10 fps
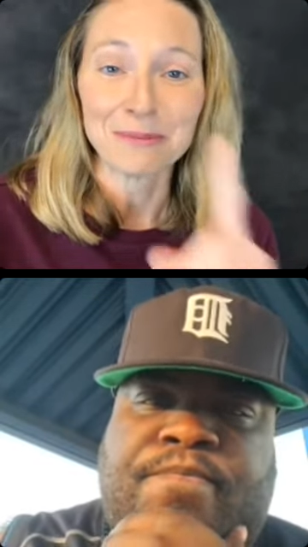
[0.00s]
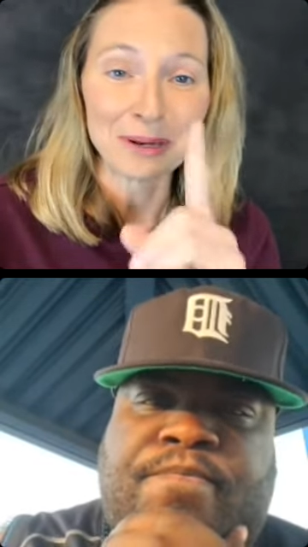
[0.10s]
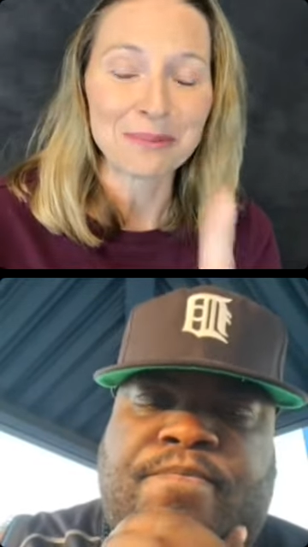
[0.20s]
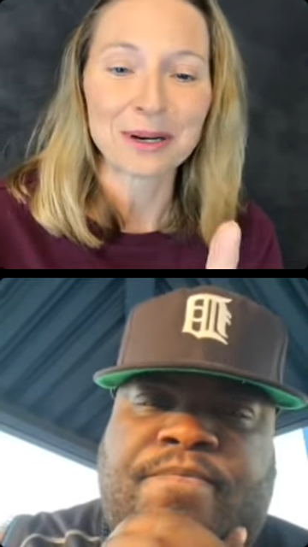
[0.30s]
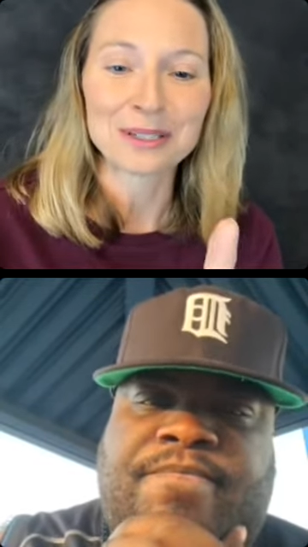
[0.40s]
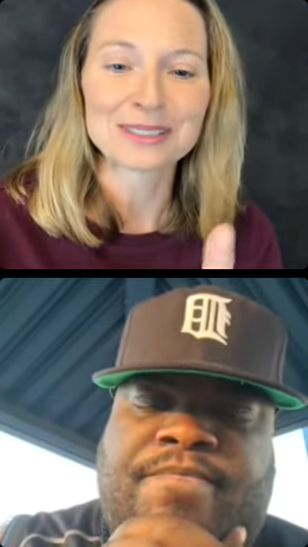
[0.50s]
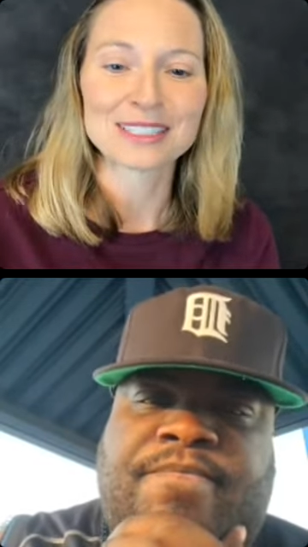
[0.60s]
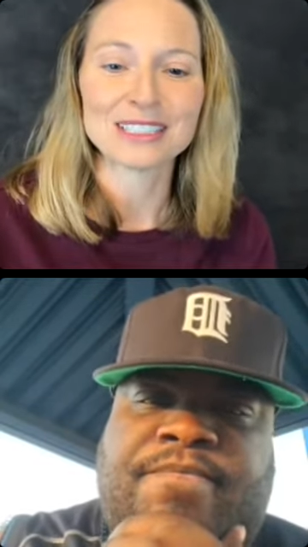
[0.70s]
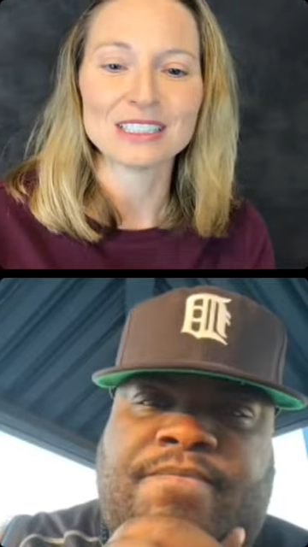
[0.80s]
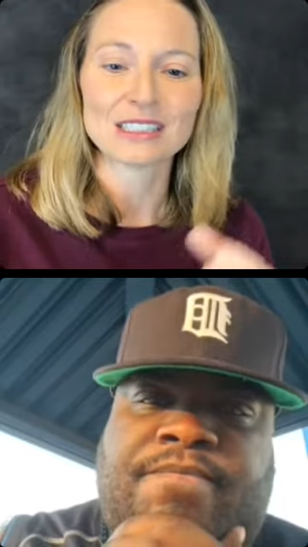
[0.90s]
one
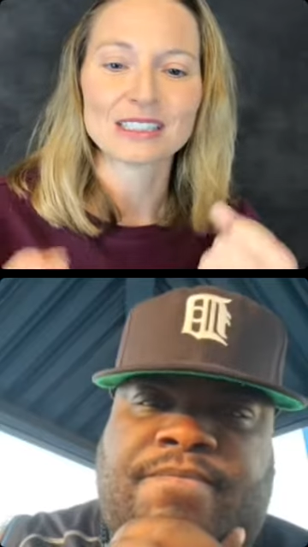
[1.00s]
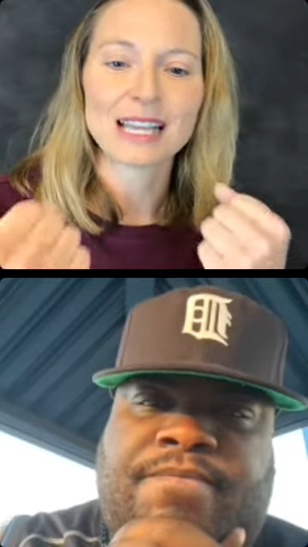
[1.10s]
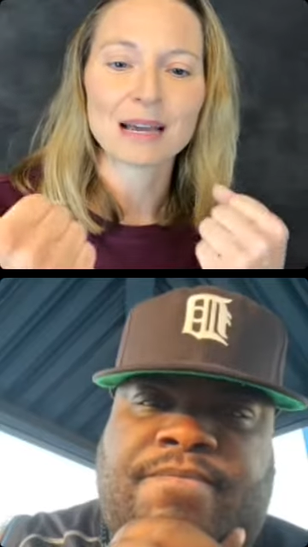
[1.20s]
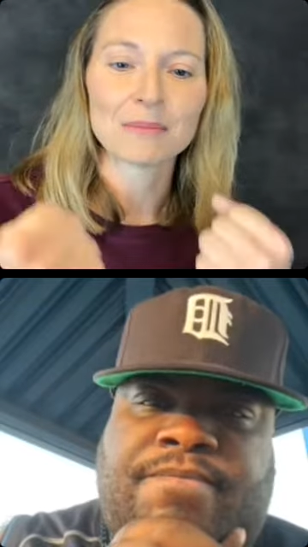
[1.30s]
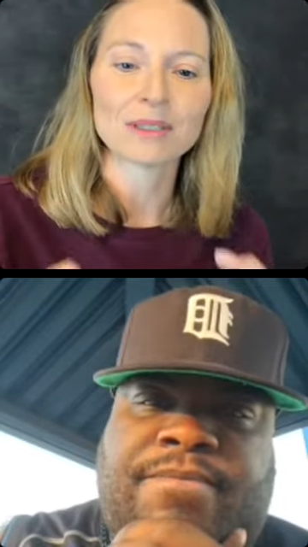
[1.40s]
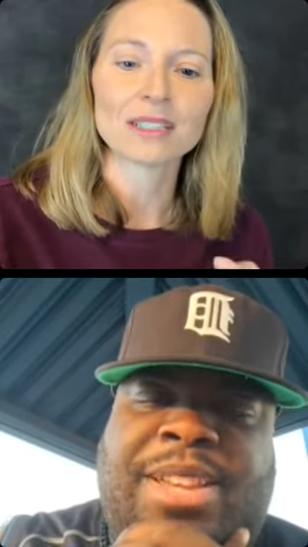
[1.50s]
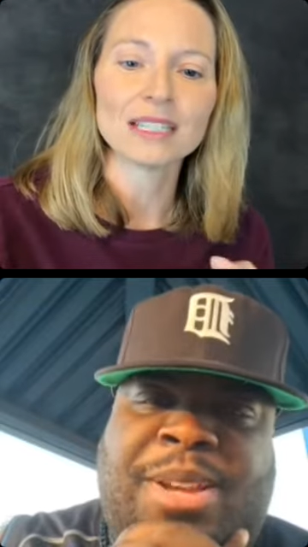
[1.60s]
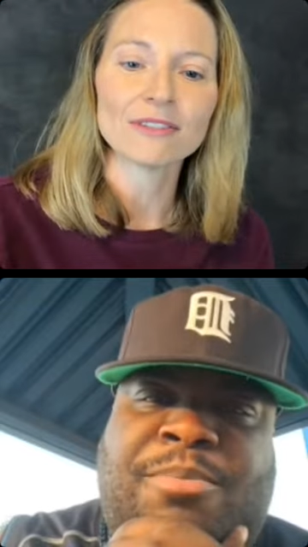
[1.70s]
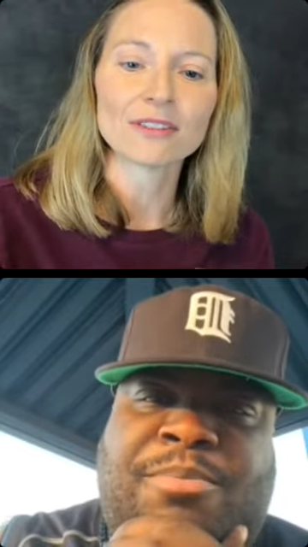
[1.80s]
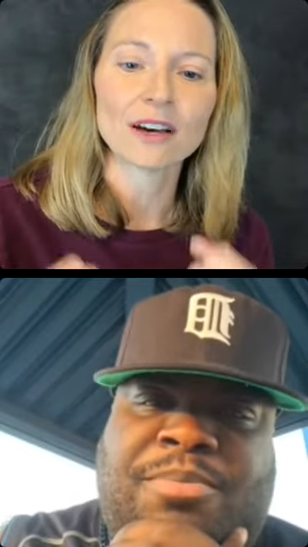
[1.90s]
person, just that
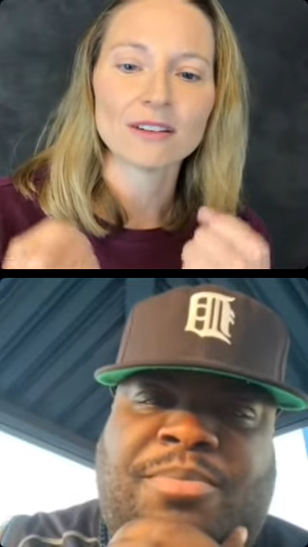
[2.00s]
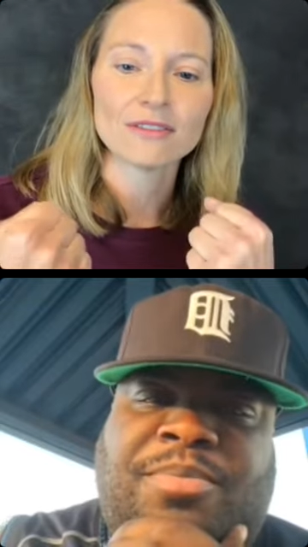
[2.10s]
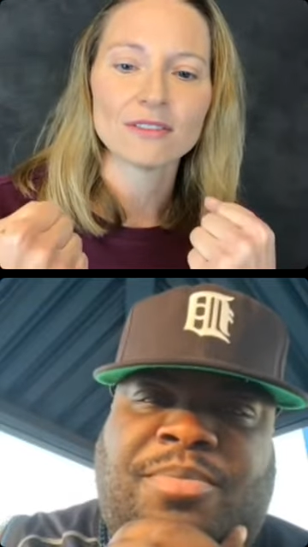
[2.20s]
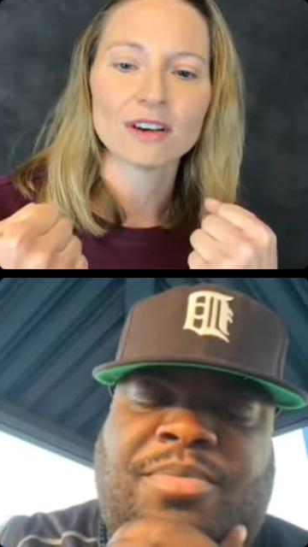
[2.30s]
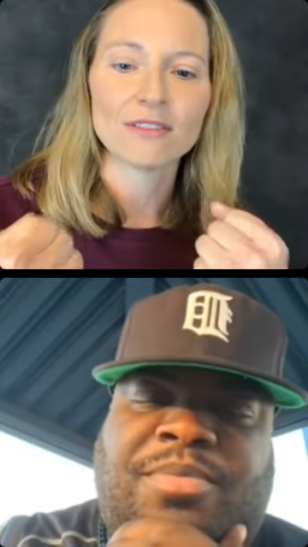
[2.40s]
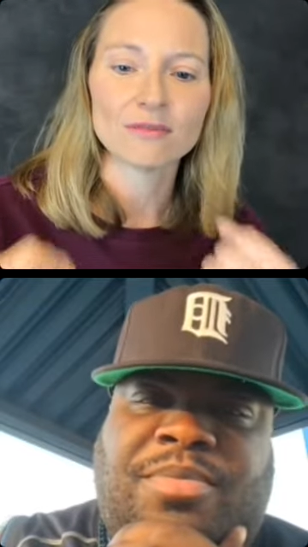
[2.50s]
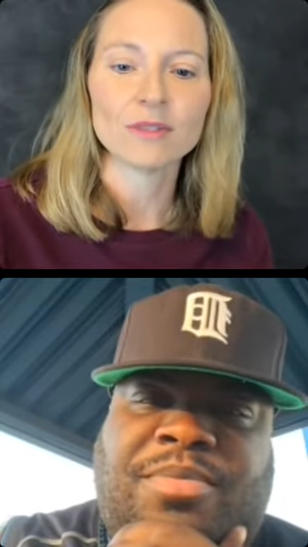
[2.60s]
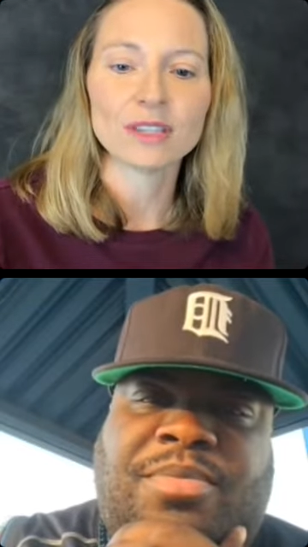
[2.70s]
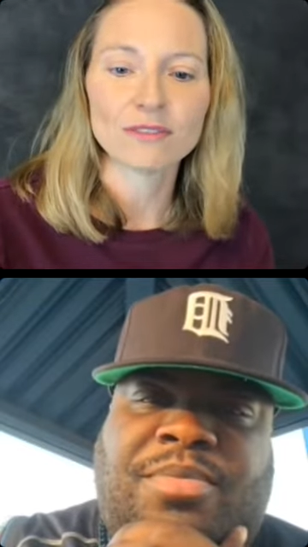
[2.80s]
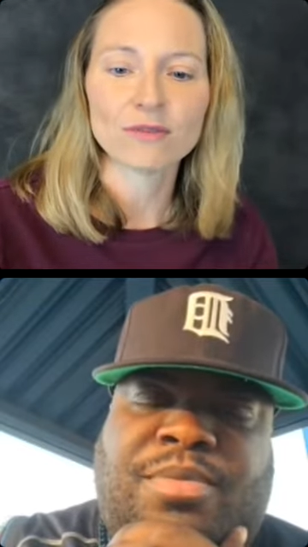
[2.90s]
belief of
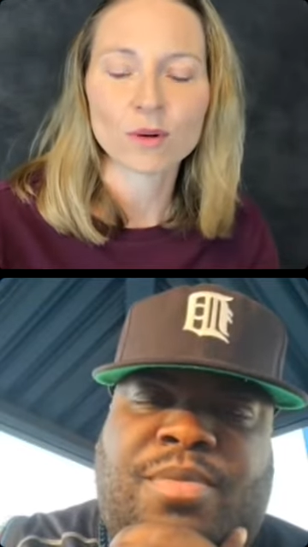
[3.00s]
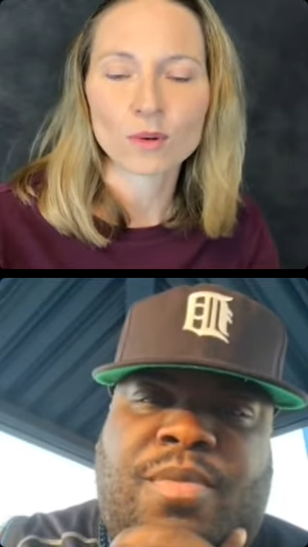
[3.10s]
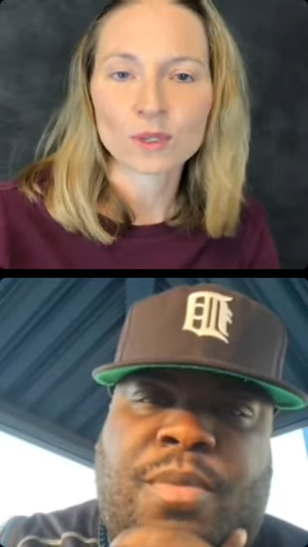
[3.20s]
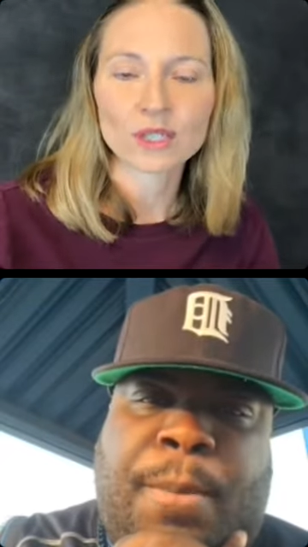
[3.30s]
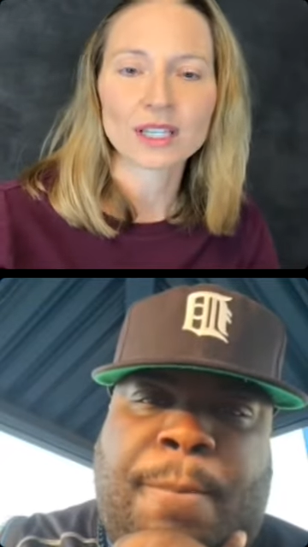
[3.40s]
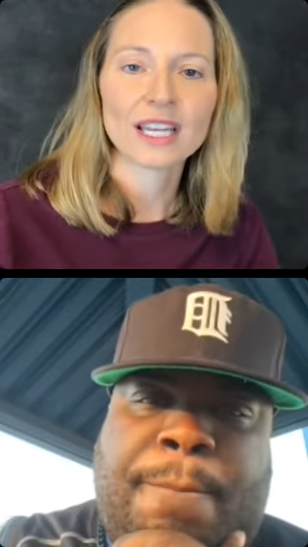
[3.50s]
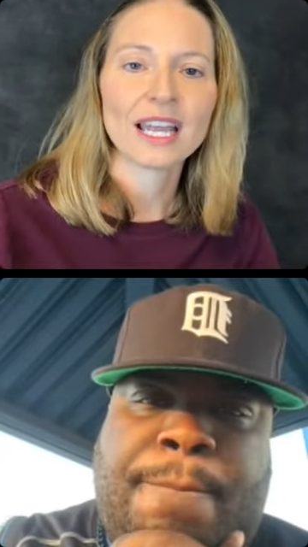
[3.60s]
moving forward,